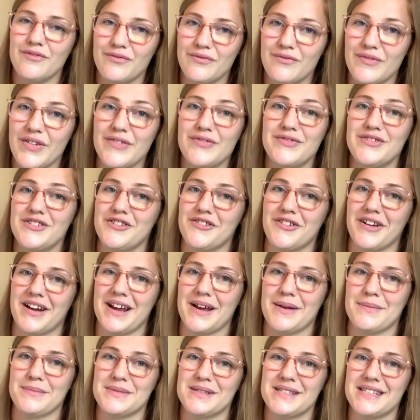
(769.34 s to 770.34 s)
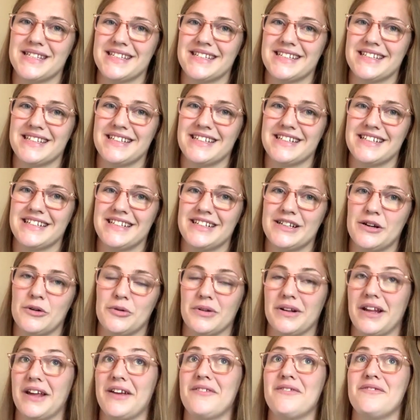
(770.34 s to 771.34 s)
50 grams or
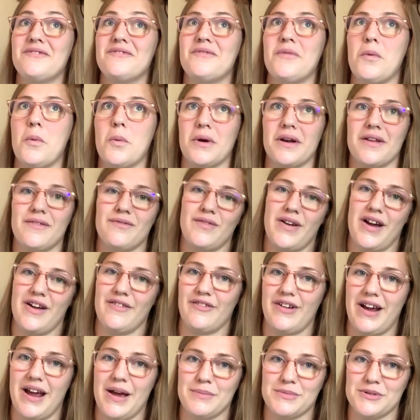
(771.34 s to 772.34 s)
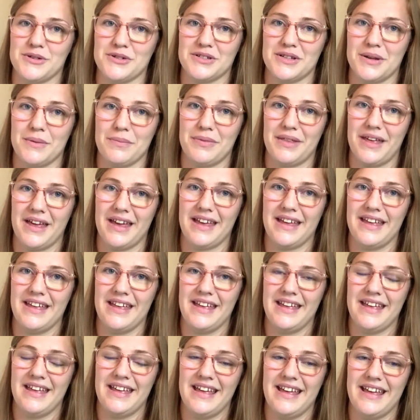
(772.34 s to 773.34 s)
like 45 grams or something
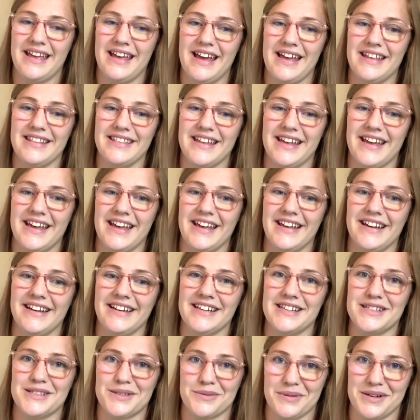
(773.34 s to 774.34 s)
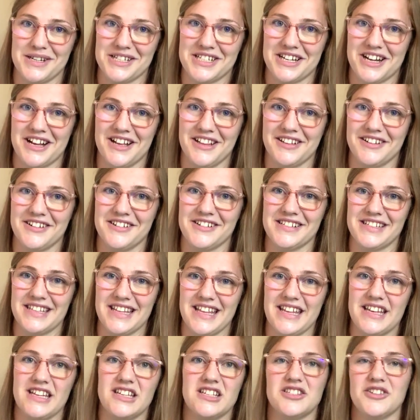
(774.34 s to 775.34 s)
and then switch colors and
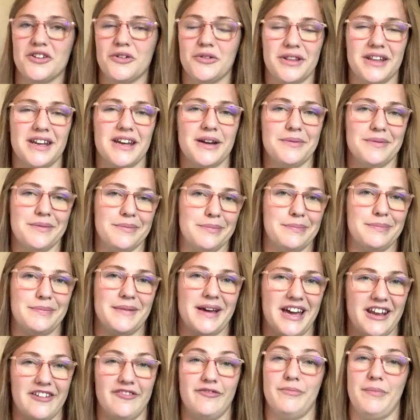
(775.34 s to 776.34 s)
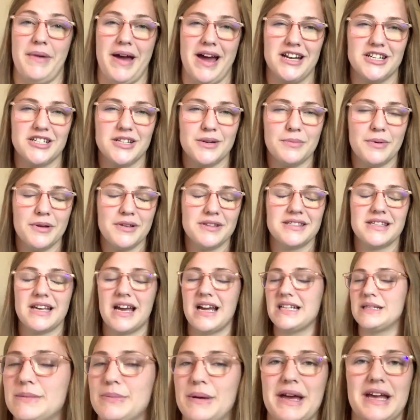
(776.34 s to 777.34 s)
then so then it would kind of match on both
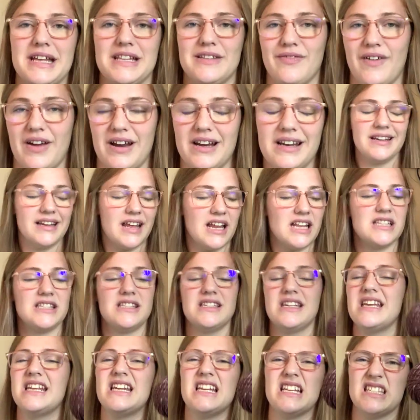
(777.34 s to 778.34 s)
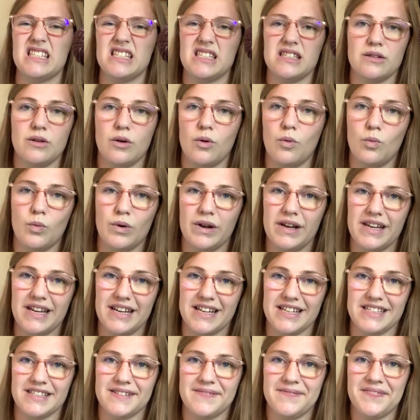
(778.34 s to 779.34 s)
sides but it's fine it, it is what it
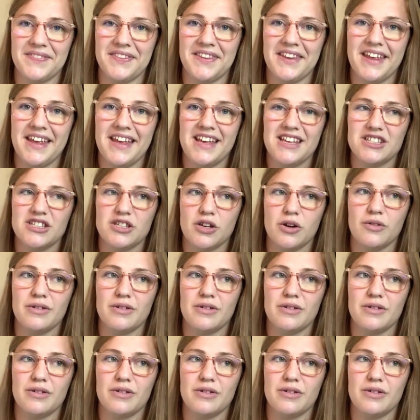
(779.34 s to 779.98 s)
is so